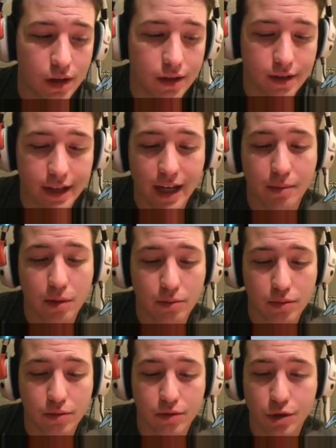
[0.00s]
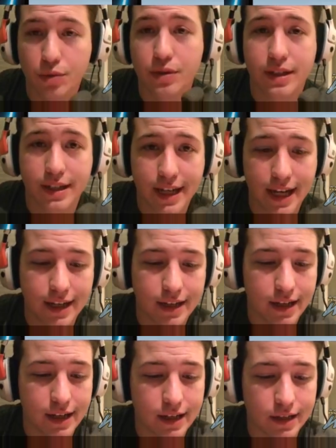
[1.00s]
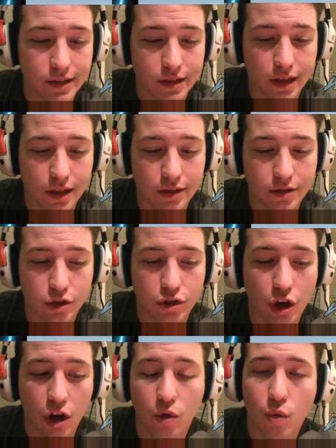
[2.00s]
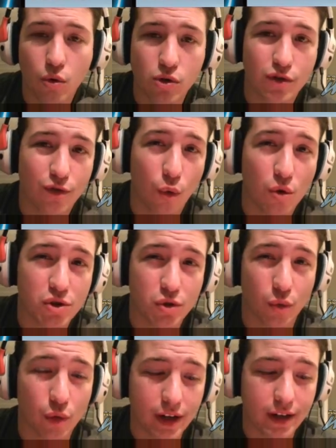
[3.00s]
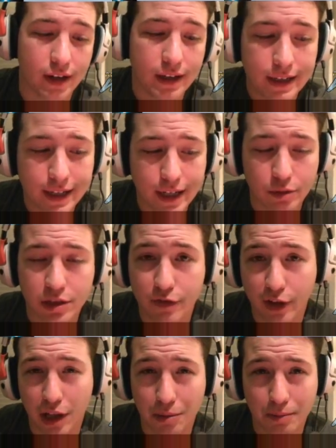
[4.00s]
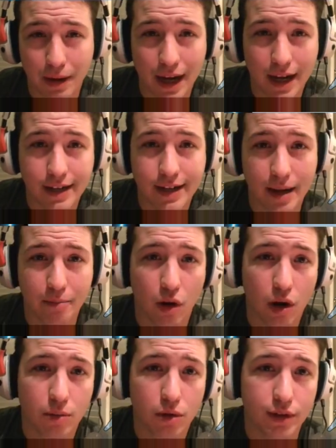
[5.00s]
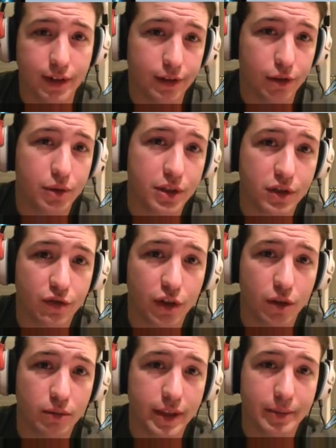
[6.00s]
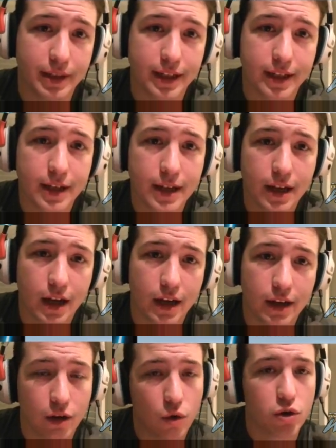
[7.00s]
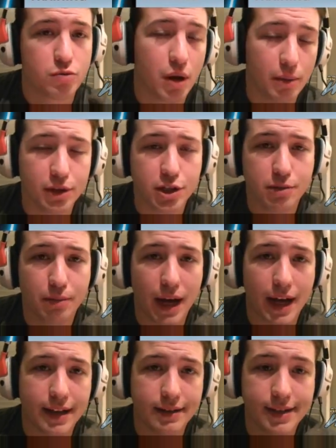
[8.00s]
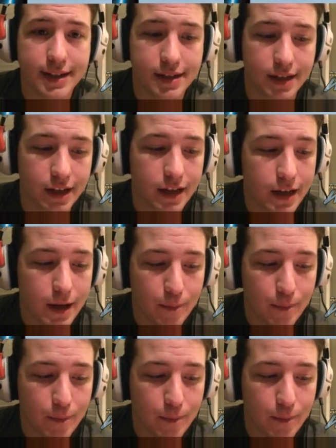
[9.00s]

The game I'm doing today is Star Wars Force Arena. It was developed by Netmarble and Lucasfilm Limited, and of course published by Disney.